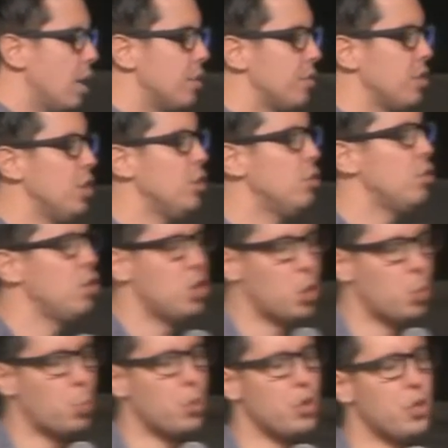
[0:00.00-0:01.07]
us into your
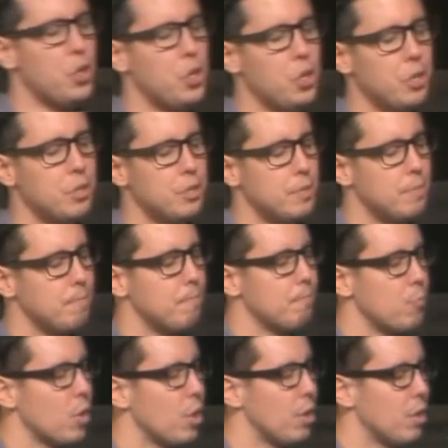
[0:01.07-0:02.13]
word
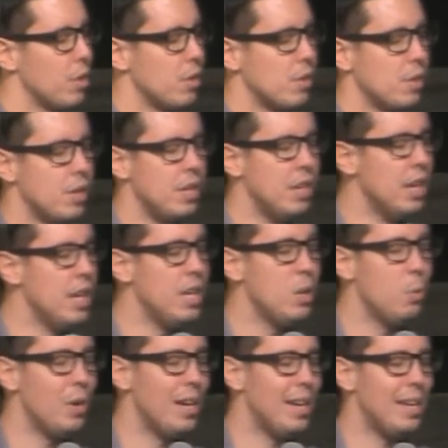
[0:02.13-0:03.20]
in any
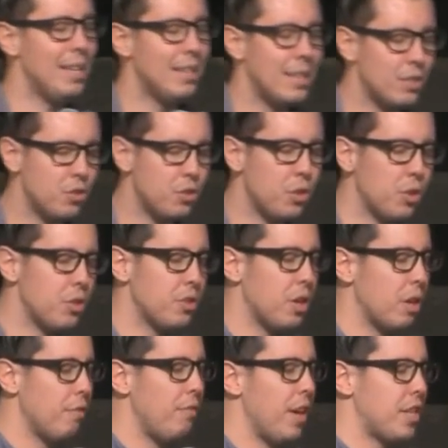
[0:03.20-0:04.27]
way that stirs
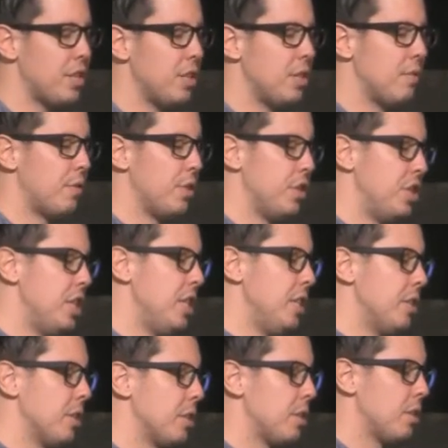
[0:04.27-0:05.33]
our affections for
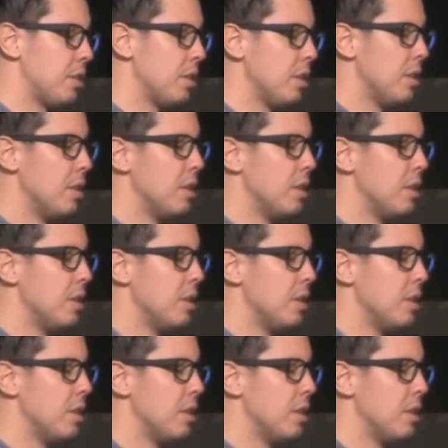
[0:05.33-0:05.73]
Jesus.